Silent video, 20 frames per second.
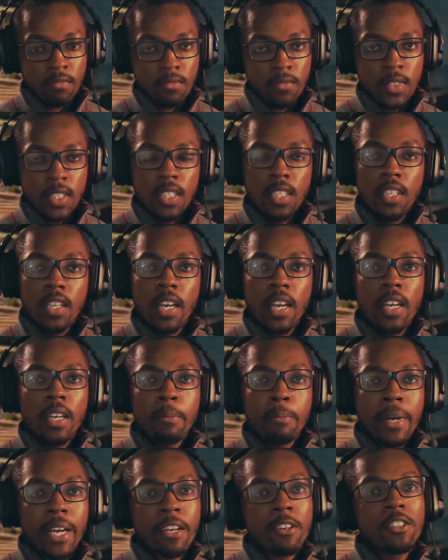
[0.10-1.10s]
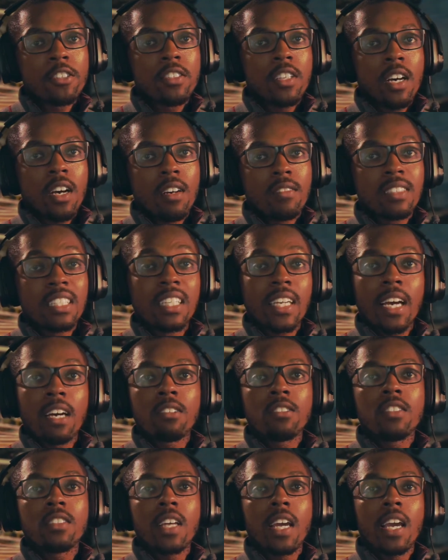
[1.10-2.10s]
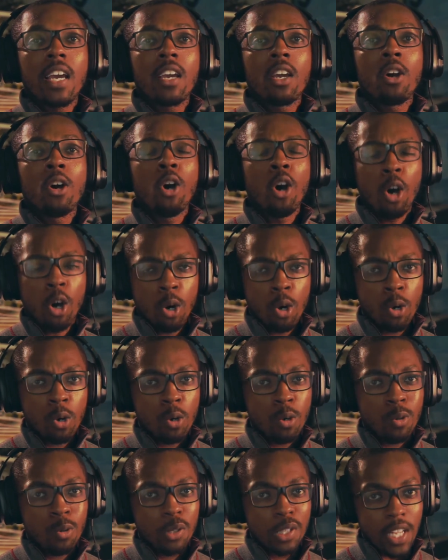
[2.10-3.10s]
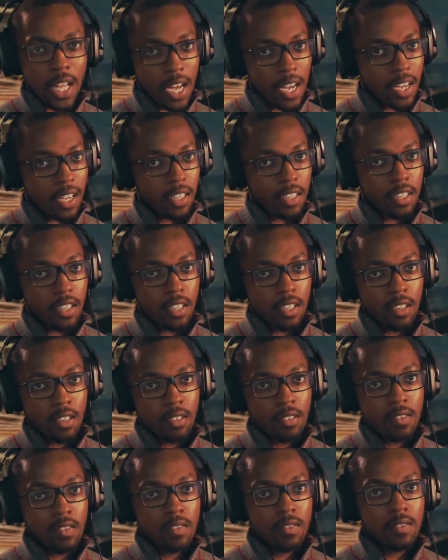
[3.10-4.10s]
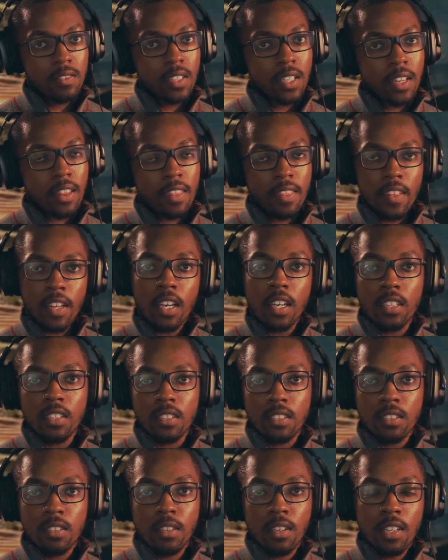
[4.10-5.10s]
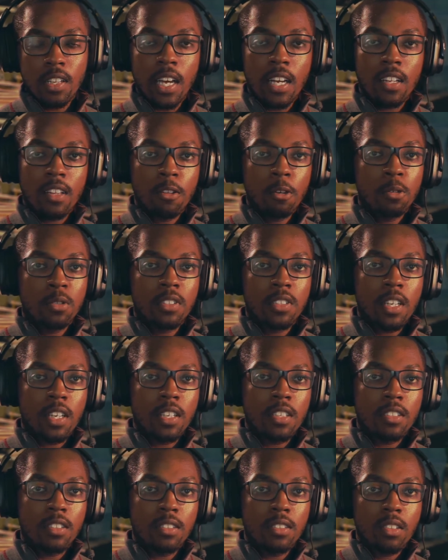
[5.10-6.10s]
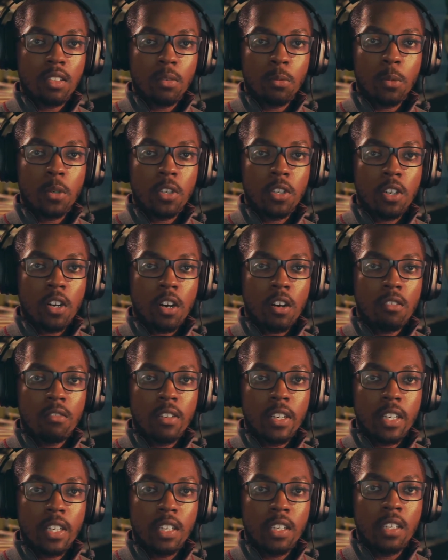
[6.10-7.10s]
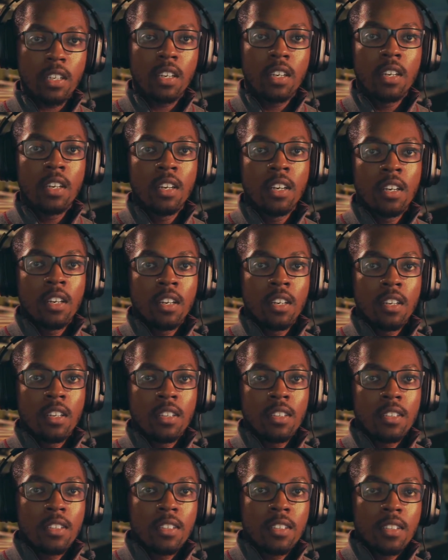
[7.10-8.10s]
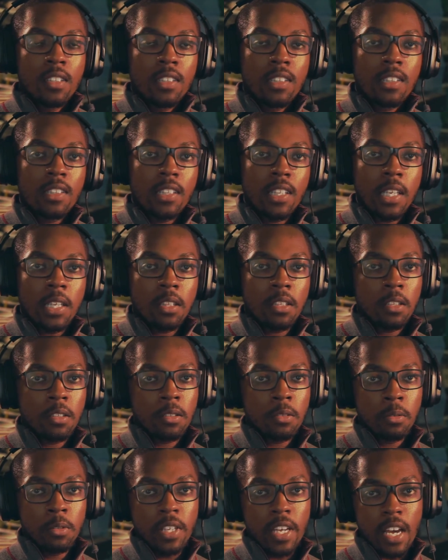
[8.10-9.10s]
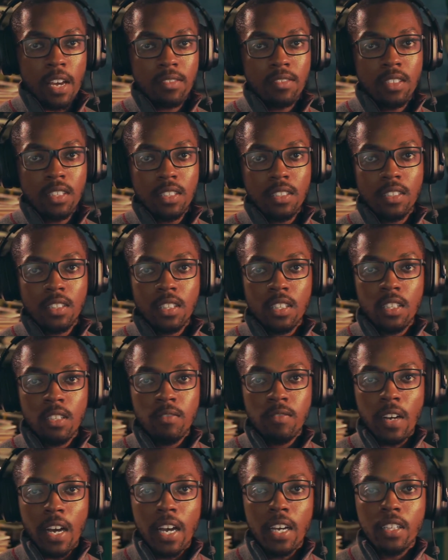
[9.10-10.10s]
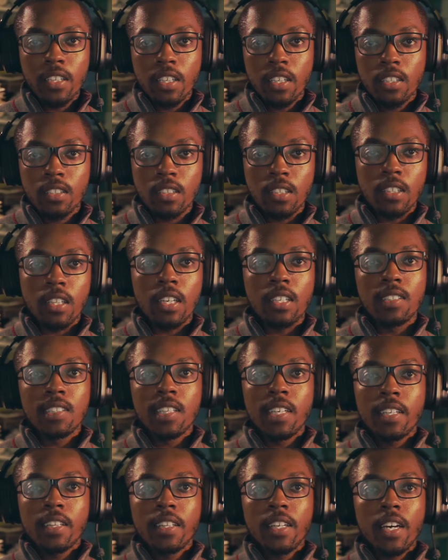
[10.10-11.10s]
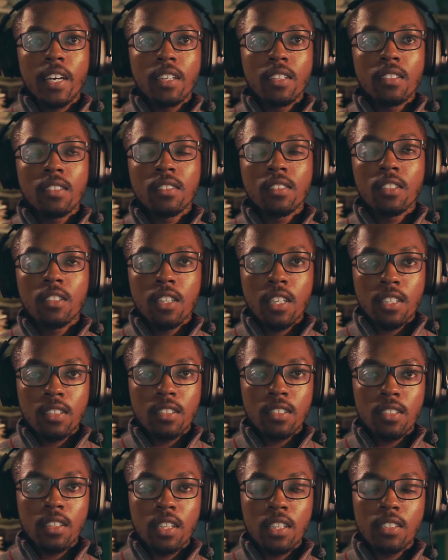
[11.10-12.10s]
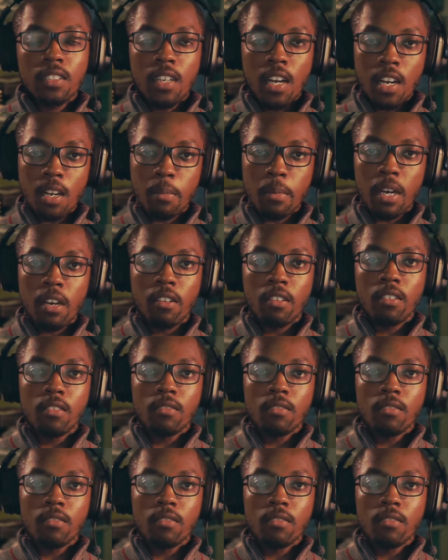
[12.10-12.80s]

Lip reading: Today, Microsoft announced a whole lot of things. A lot of those things were already leaked through the FCC filings and things like that. So let's talk about it.